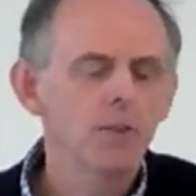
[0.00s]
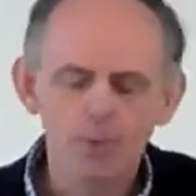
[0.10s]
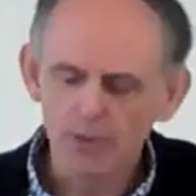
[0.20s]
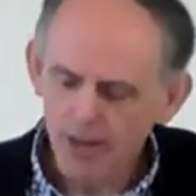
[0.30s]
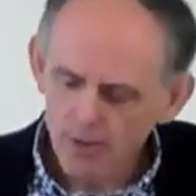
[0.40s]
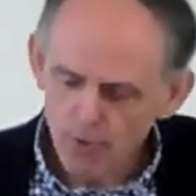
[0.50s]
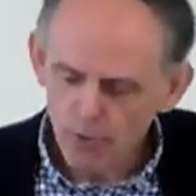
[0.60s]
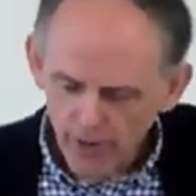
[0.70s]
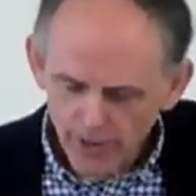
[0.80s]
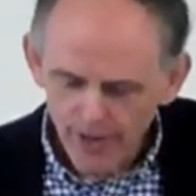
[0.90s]
without
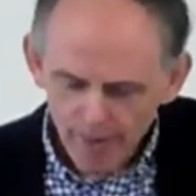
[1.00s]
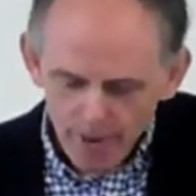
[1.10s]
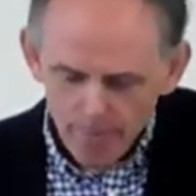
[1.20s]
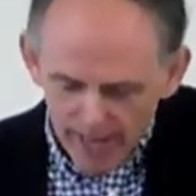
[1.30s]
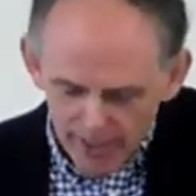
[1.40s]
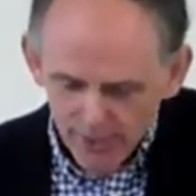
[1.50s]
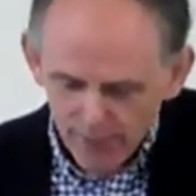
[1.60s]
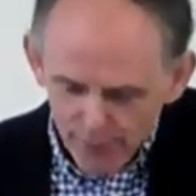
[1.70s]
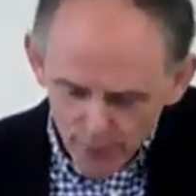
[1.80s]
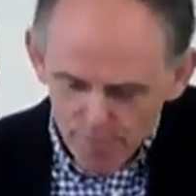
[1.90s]
running up a massive
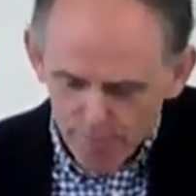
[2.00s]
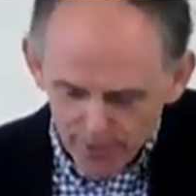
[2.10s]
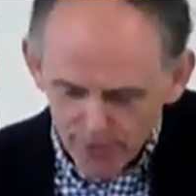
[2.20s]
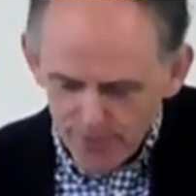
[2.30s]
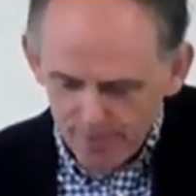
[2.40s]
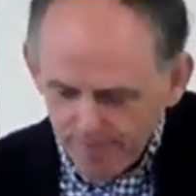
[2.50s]
phone bill,